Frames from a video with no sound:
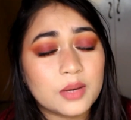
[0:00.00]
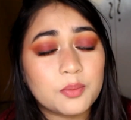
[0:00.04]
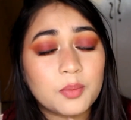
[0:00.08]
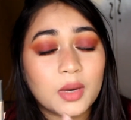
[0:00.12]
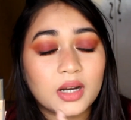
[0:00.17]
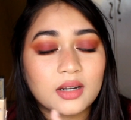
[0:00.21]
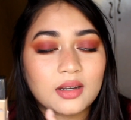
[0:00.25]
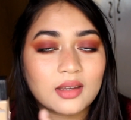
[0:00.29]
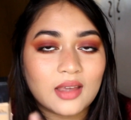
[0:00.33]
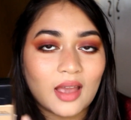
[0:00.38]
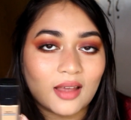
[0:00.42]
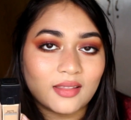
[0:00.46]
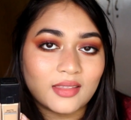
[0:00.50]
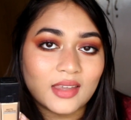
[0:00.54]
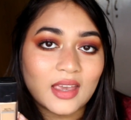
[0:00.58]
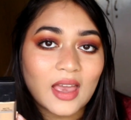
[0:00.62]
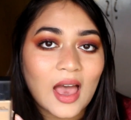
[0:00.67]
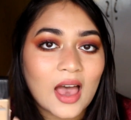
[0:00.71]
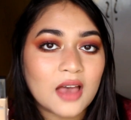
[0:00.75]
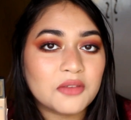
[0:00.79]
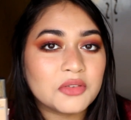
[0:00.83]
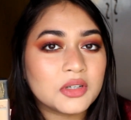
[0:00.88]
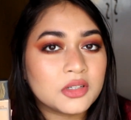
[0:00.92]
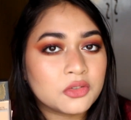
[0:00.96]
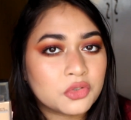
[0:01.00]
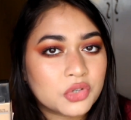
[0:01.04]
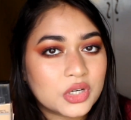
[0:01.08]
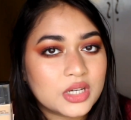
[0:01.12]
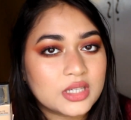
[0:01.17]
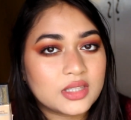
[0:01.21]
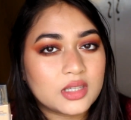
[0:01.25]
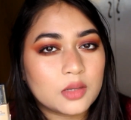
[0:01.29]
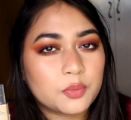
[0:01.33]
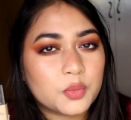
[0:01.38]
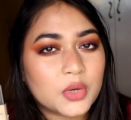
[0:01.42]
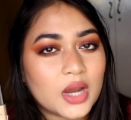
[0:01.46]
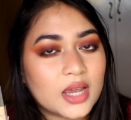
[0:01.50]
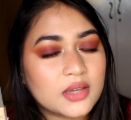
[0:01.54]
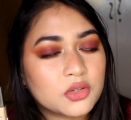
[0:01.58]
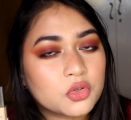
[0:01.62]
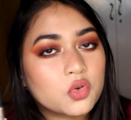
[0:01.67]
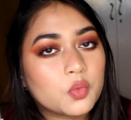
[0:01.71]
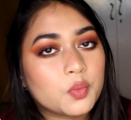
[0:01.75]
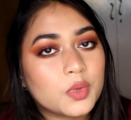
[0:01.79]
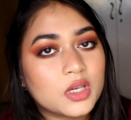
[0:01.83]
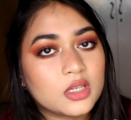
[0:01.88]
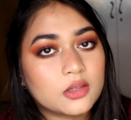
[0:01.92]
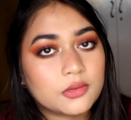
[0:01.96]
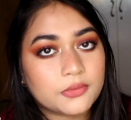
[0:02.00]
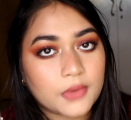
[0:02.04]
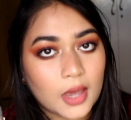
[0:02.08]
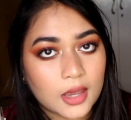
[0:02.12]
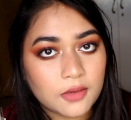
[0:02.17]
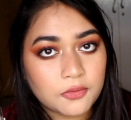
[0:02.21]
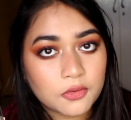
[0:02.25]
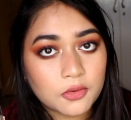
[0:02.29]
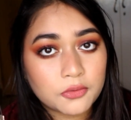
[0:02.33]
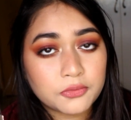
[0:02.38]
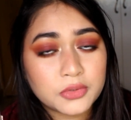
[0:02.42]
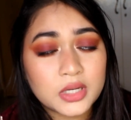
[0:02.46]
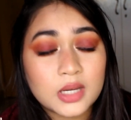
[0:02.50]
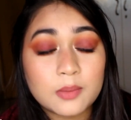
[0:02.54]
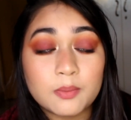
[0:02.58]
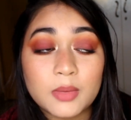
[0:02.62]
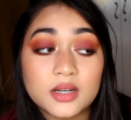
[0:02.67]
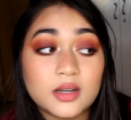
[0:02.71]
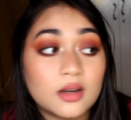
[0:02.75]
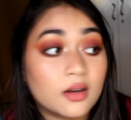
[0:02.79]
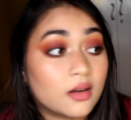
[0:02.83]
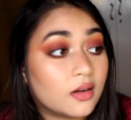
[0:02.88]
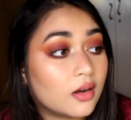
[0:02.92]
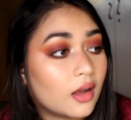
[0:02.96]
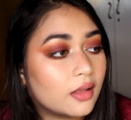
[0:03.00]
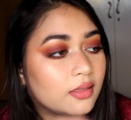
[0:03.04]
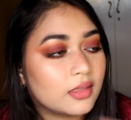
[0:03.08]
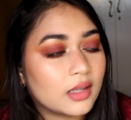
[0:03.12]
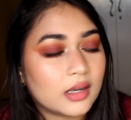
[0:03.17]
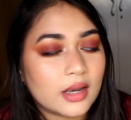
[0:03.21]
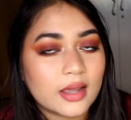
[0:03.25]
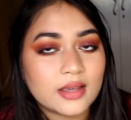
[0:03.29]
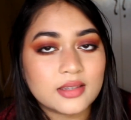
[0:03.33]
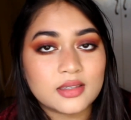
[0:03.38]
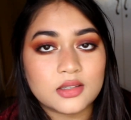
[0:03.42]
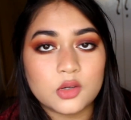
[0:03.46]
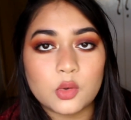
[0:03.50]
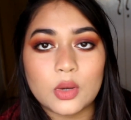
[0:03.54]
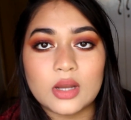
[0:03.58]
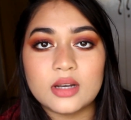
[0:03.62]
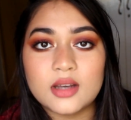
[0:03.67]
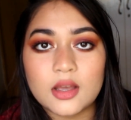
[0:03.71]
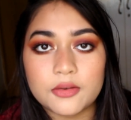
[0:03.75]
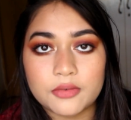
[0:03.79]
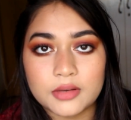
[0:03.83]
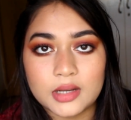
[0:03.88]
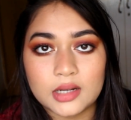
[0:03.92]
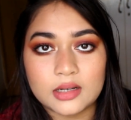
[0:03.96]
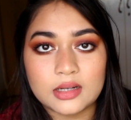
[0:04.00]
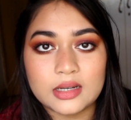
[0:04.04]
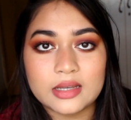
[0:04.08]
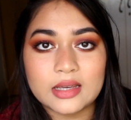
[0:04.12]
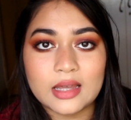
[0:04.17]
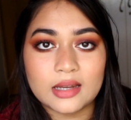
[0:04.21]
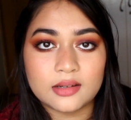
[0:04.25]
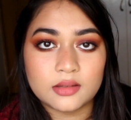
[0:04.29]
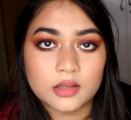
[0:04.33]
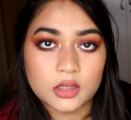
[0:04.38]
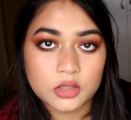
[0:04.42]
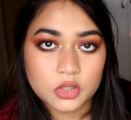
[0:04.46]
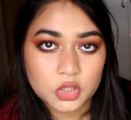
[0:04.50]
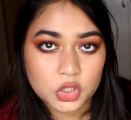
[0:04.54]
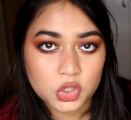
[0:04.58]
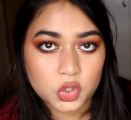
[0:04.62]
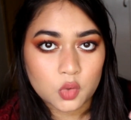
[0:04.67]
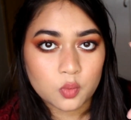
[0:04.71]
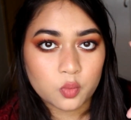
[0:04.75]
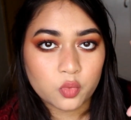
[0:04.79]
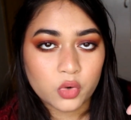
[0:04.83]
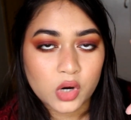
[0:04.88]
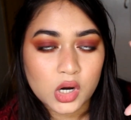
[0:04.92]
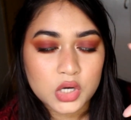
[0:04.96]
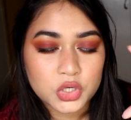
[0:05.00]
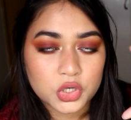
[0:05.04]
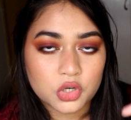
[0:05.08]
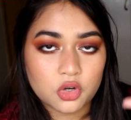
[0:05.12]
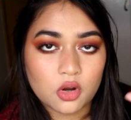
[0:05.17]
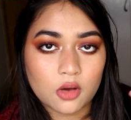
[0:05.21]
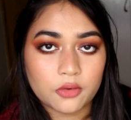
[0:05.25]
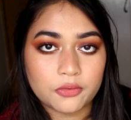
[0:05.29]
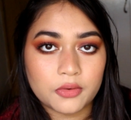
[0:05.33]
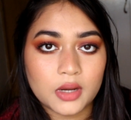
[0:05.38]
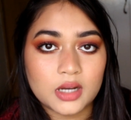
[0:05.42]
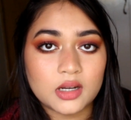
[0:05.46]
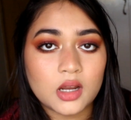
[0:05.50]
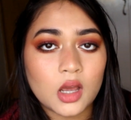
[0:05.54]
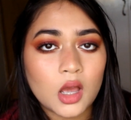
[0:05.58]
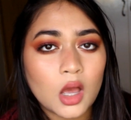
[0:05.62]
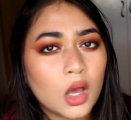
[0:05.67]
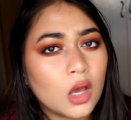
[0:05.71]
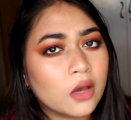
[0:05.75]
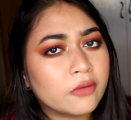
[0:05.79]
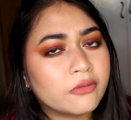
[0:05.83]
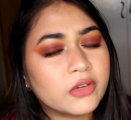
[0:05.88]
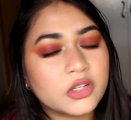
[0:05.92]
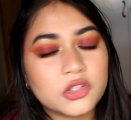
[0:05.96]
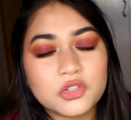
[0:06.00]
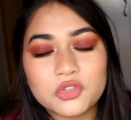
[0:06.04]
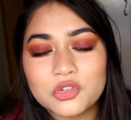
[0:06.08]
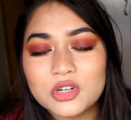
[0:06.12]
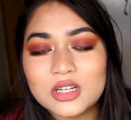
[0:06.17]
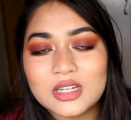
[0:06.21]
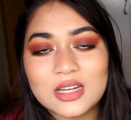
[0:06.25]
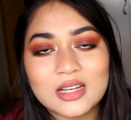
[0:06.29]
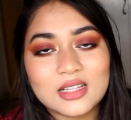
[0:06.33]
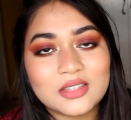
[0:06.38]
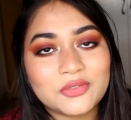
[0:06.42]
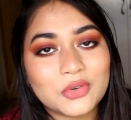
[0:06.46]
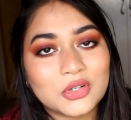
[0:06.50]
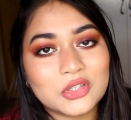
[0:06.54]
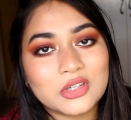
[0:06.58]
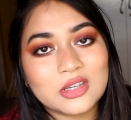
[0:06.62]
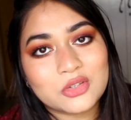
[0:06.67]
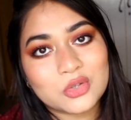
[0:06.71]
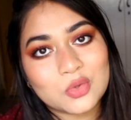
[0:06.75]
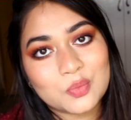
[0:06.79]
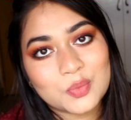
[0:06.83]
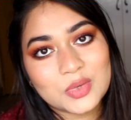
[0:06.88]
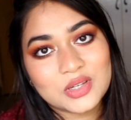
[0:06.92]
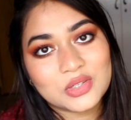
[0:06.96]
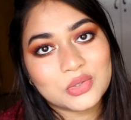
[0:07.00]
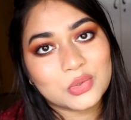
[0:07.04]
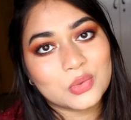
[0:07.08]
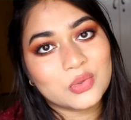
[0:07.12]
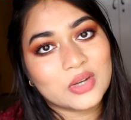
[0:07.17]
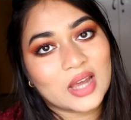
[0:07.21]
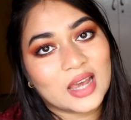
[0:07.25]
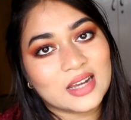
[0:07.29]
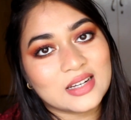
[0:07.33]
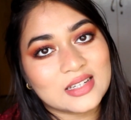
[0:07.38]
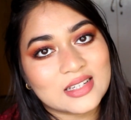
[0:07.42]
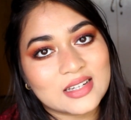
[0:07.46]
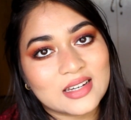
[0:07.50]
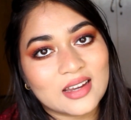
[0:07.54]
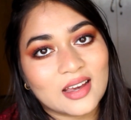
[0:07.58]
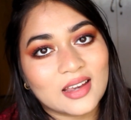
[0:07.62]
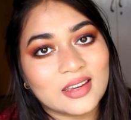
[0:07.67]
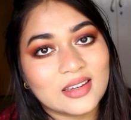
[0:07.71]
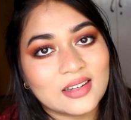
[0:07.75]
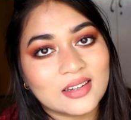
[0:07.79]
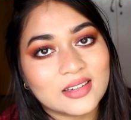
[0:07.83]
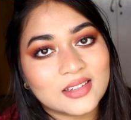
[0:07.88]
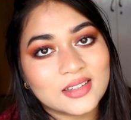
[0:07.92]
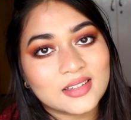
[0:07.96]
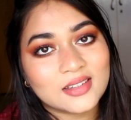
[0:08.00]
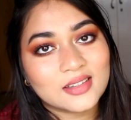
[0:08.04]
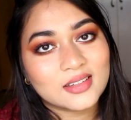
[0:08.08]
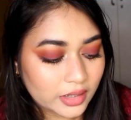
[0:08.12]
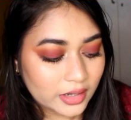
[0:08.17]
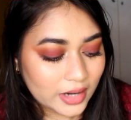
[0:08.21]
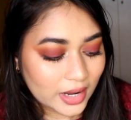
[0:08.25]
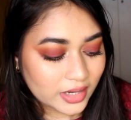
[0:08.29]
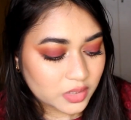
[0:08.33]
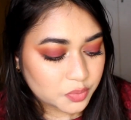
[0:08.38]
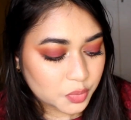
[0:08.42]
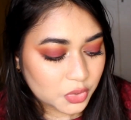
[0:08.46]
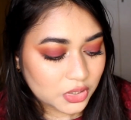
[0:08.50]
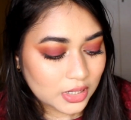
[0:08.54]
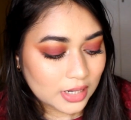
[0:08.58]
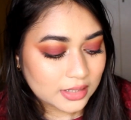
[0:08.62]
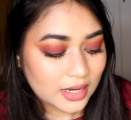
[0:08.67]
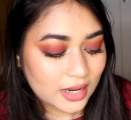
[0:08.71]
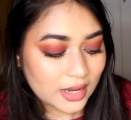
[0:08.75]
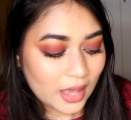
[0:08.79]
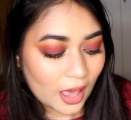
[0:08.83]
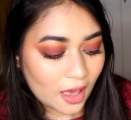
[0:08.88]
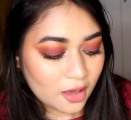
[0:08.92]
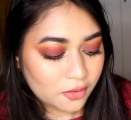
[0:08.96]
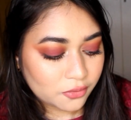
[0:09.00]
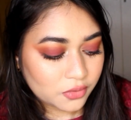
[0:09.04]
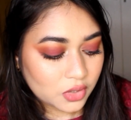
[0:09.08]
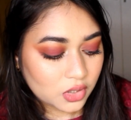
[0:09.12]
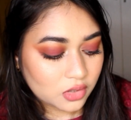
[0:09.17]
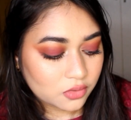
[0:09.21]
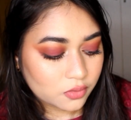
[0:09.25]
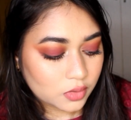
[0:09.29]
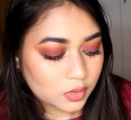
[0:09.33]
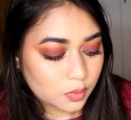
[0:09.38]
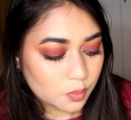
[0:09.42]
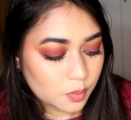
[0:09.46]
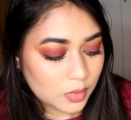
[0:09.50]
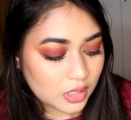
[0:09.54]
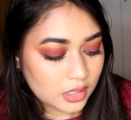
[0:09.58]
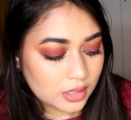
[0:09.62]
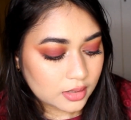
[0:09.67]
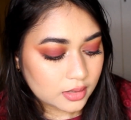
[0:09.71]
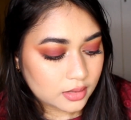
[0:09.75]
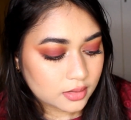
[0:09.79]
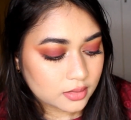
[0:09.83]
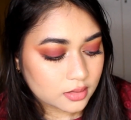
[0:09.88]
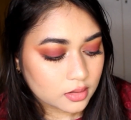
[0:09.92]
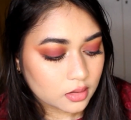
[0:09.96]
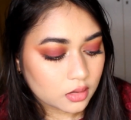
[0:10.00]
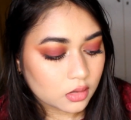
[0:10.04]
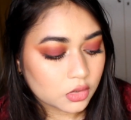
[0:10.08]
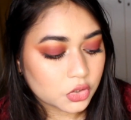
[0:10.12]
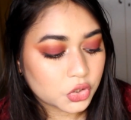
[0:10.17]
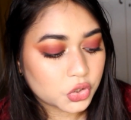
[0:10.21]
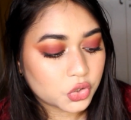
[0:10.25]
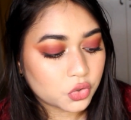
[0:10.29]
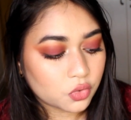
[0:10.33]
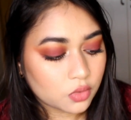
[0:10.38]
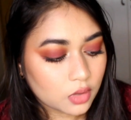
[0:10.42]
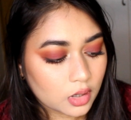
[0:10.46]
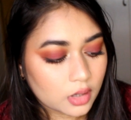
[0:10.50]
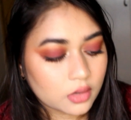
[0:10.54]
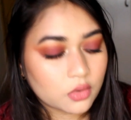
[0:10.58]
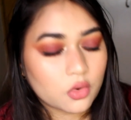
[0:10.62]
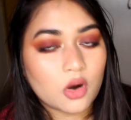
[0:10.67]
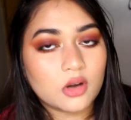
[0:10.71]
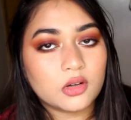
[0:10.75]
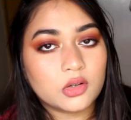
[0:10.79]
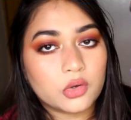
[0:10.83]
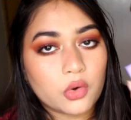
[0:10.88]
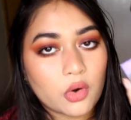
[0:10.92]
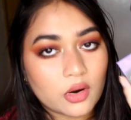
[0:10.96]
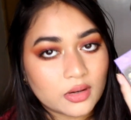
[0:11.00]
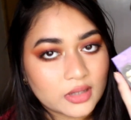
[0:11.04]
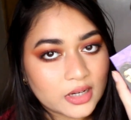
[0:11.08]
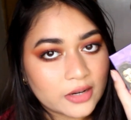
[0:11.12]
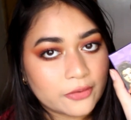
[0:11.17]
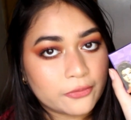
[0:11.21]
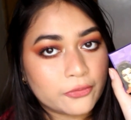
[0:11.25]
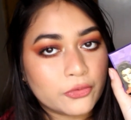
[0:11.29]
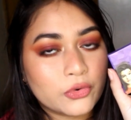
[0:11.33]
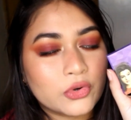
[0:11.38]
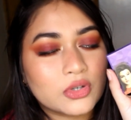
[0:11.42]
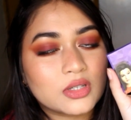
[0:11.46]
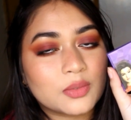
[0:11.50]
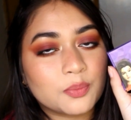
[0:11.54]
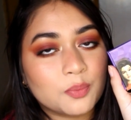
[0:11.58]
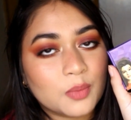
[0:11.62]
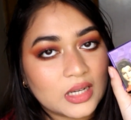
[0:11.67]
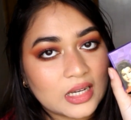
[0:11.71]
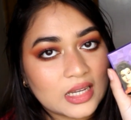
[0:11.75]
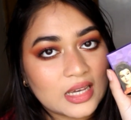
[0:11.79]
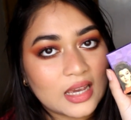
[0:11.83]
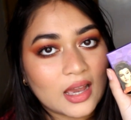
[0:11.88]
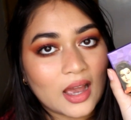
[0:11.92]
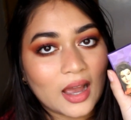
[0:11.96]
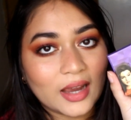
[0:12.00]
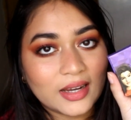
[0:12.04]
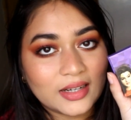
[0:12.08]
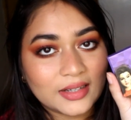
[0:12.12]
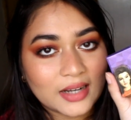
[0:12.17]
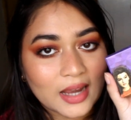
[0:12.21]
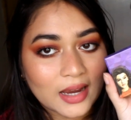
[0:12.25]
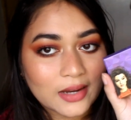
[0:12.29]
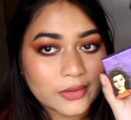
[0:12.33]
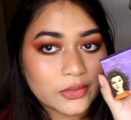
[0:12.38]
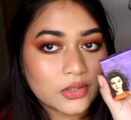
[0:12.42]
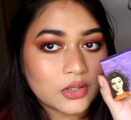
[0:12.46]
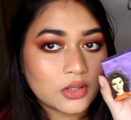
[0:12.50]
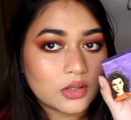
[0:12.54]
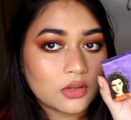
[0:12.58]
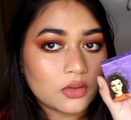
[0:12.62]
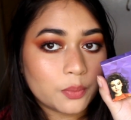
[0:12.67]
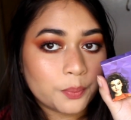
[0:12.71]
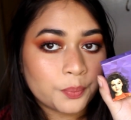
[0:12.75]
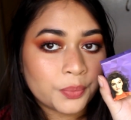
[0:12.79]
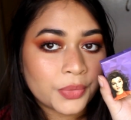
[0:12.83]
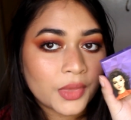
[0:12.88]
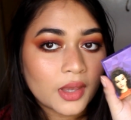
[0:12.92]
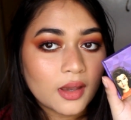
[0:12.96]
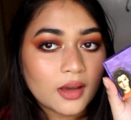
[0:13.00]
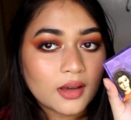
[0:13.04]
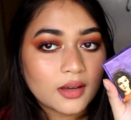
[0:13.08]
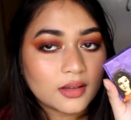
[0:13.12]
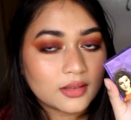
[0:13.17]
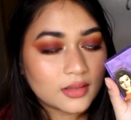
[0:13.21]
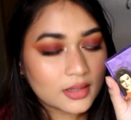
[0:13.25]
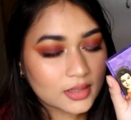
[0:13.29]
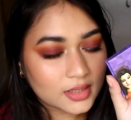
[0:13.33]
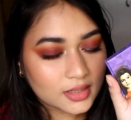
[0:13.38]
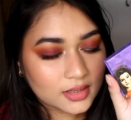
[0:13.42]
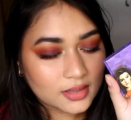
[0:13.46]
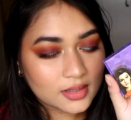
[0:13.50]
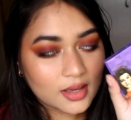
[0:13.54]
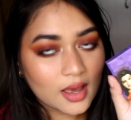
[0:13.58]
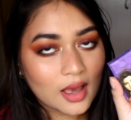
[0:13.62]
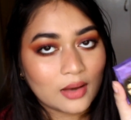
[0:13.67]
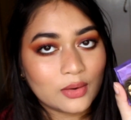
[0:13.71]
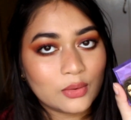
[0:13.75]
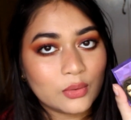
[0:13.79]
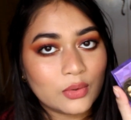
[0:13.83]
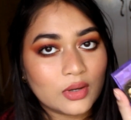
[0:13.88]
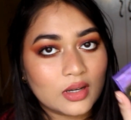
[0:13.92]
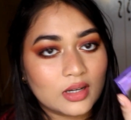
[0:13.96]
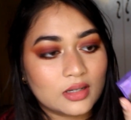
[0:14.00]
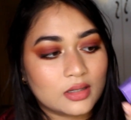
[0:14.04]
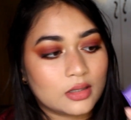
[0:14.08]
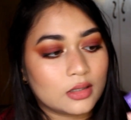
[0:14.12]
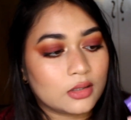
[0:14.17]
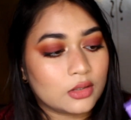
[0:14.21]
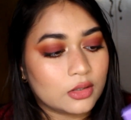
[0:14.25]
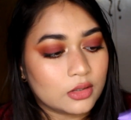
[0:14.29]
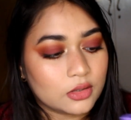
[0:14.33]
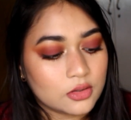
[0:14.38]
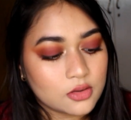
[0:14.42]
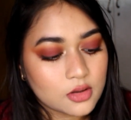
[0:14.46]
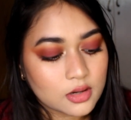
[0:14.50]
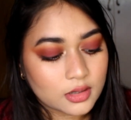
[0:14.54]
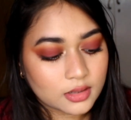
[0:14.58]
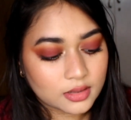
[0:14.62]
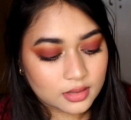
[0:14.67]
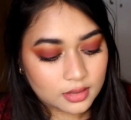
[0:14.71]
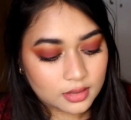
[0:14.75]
But yeah, they have increased their price to rupees 550, but nonetheless you can definitely get the tube version of it which retails for just rupees 299. Next product I have here with me is Sugar Contour de Force Mini Highlighter. This is how it looks